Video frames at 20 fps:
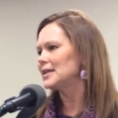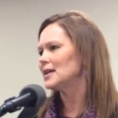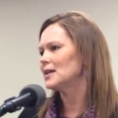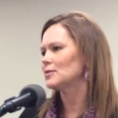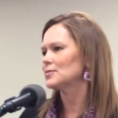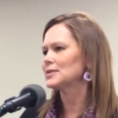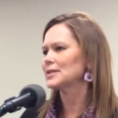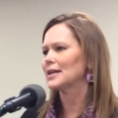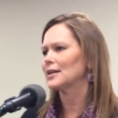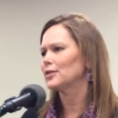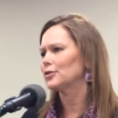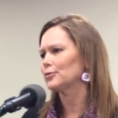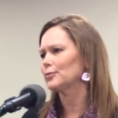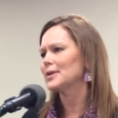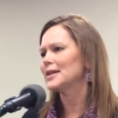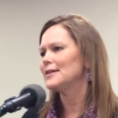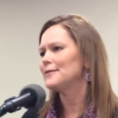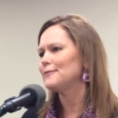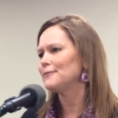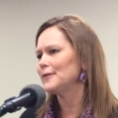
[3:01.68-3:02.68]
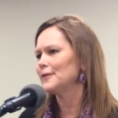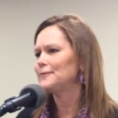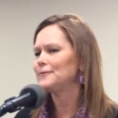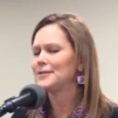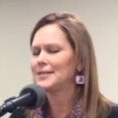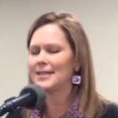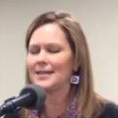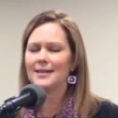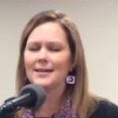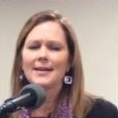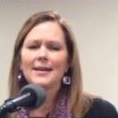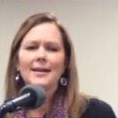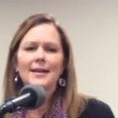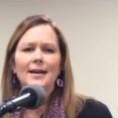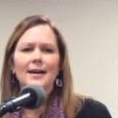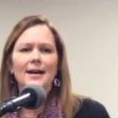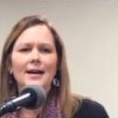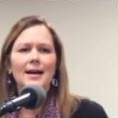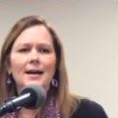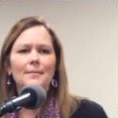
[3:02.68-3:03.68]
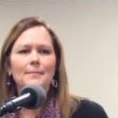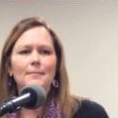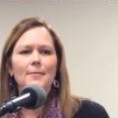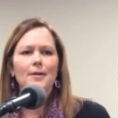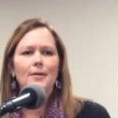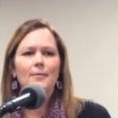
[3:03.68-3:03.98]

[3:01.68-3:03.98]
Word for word: deal. It was like 350 um,